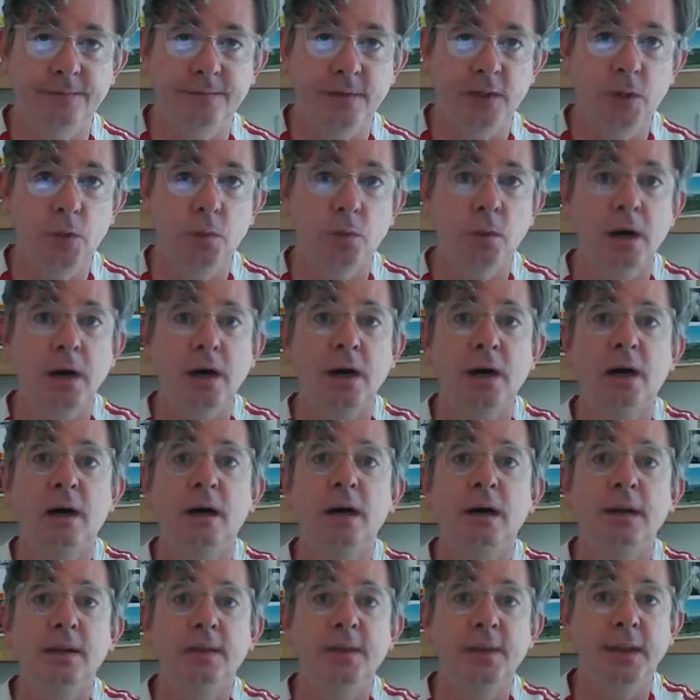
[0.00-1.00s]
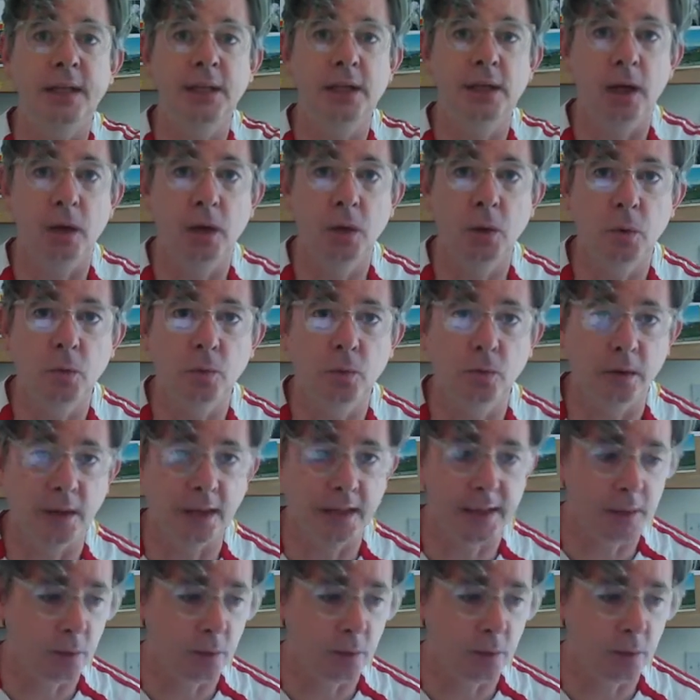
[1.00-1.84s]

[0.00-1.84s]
You are the only